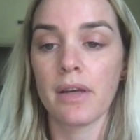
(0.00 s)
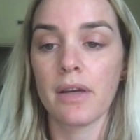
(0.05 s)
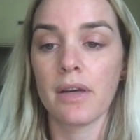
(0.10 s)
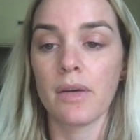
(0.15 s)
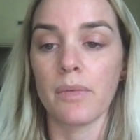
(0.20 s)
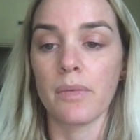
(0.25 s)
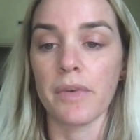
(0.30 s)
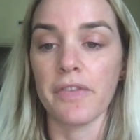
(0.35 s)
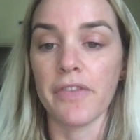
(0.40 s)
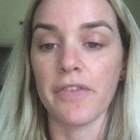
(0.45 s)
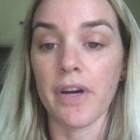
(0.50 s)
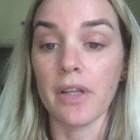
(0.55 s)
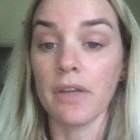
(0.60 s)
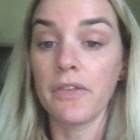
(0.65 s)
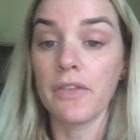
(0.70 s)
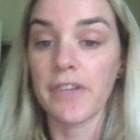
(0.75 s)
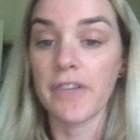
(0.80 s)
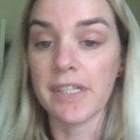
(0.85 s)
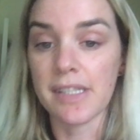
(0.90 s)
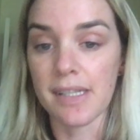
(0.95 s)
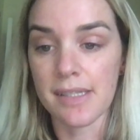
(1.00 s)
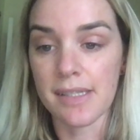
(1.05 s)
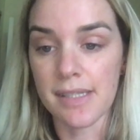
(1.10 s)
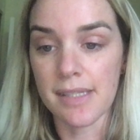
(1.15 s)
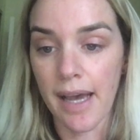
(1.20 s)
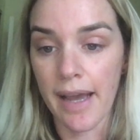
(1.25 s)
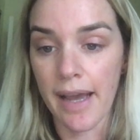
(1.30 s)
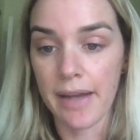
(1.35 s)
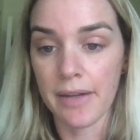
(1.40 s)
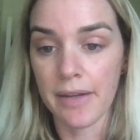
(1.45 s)
We followed Fritz
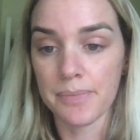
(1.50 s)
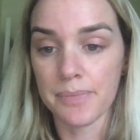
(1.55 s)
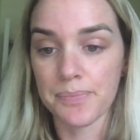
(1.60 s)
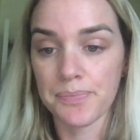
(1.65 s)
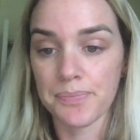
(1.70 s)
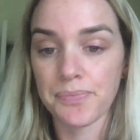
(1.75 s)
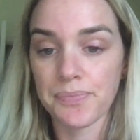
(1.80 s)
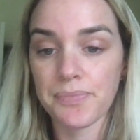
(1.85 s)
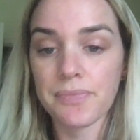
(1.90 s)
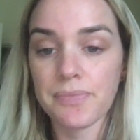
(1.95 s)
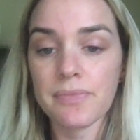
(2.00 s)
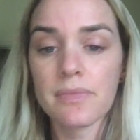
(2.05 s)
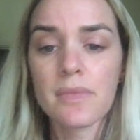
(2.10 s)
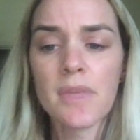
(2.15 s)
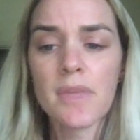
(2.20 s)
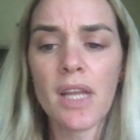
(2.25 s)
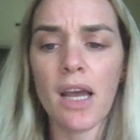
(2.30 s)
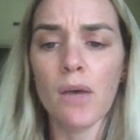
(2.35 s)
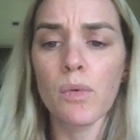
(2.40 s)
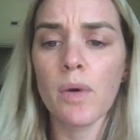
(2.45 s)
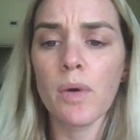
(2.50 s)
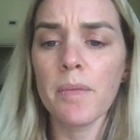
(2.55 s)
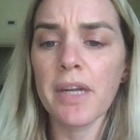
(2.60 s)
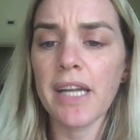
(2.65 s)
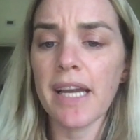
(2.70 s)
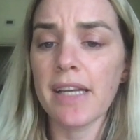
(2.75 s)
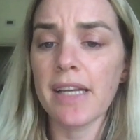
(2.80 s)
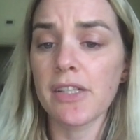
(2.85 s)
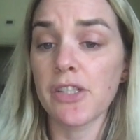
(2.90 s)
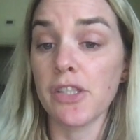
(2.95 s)
inside. A woman
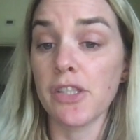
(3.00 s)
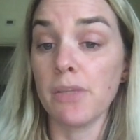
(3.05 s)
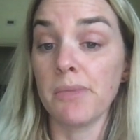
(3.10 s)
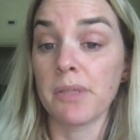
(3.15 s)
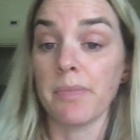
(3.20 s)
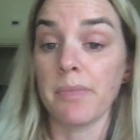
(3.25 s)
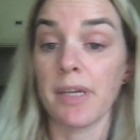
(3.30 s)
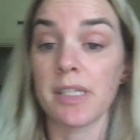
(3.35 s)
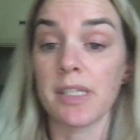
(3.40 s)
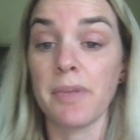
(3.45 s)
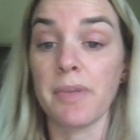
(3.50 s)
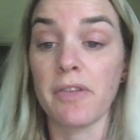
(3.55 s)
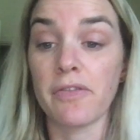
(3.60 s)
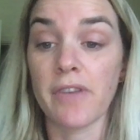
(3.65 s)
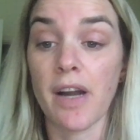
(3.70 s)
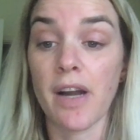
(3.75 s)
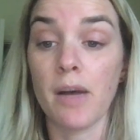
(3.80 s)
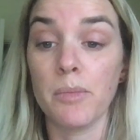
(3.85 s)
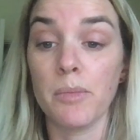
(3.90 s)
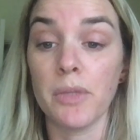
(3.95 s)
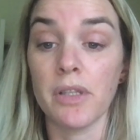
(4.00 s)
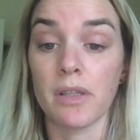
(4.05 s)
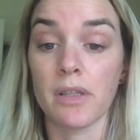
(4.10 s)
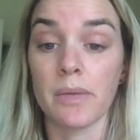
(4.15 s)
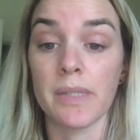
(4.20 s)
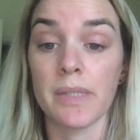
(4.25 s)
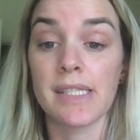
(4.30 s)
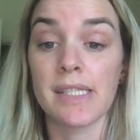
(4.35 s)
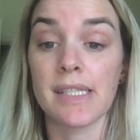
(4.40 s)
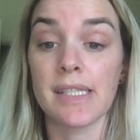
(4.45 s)
I assumed must be Frau Muller
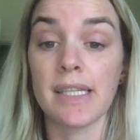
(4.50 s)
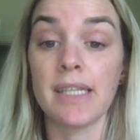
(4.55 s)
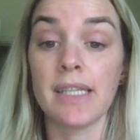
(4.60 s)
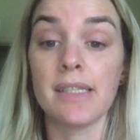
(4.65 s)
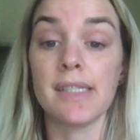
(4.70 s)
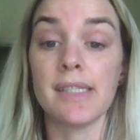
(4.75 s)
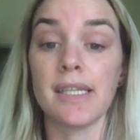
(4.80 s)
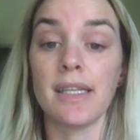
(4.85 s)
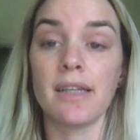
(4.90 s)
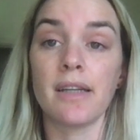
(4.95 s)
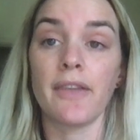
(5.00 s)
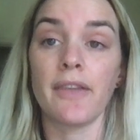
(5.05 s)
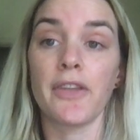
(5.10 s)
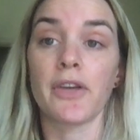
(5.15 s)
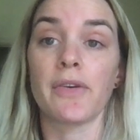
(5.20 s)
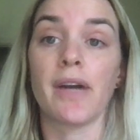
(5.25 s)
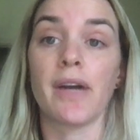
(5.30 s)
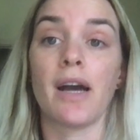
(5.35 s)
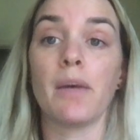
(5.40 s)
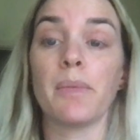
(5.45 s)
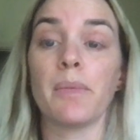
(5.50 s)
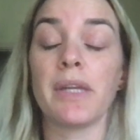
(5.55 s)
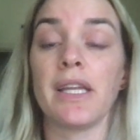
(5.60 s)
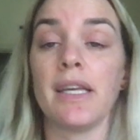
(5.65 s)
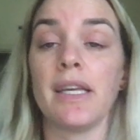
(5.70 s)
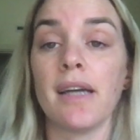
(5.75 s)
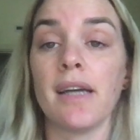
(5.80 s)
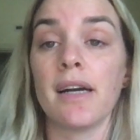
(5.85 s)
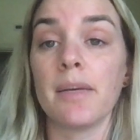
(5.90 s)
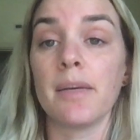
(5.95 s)
was seated on the ground with a
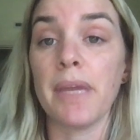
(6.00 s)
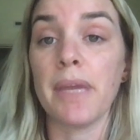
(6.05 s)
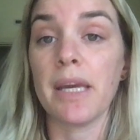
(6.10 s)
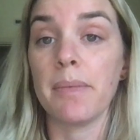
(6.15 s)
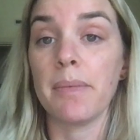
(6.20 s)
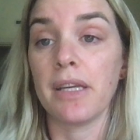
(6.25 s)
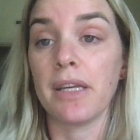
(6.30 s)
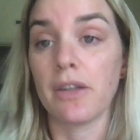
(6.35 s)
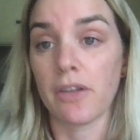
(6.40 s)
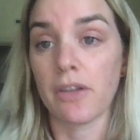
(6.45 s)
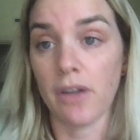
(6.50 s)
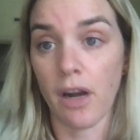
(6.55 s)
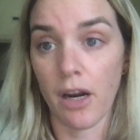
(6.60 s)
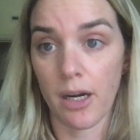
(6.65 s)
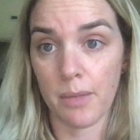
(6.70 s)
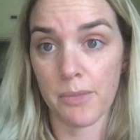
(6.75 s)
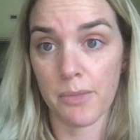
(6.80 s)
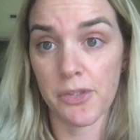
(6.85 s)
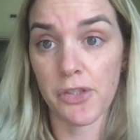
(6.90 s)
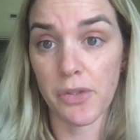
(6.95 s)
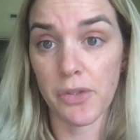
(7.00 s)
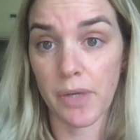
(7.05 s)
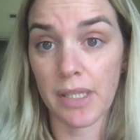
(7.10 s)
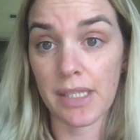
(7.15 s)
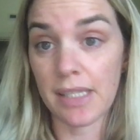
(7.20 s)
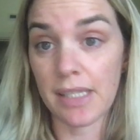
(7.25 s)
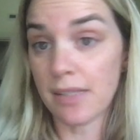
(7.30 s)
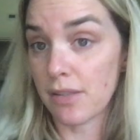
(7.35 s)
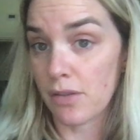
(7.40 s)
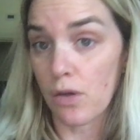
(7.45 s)
young baby in her arms, who at
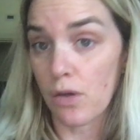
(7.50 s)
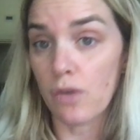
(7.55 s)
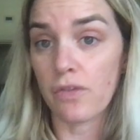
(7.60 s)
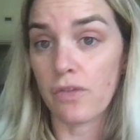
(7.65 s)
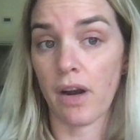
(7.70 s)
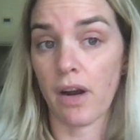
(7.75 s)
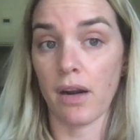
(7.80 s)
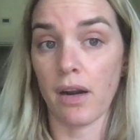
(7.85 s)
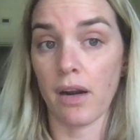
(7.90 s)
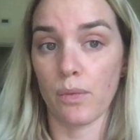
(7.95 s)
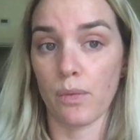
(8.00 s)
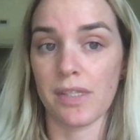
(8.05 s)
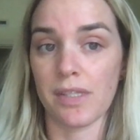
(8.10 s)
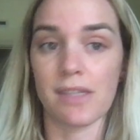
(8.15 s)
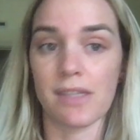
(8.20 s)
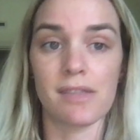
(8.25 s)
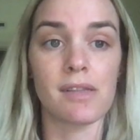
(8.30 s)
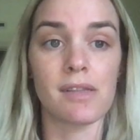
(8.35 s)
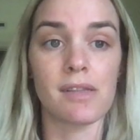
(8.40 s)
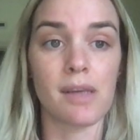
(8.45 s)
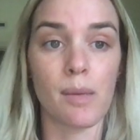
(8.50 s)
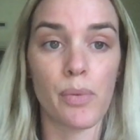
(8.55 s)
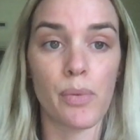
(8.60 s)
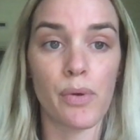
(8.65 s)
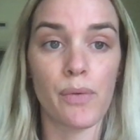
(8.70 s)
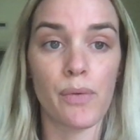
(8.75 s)
least so far was asleep.